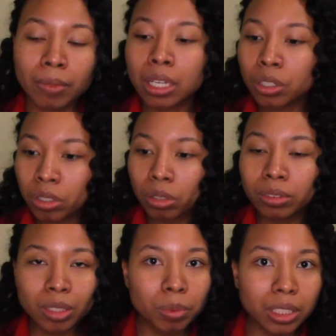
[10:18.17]
So
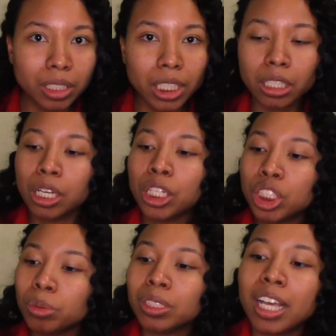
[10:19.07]
typically, you would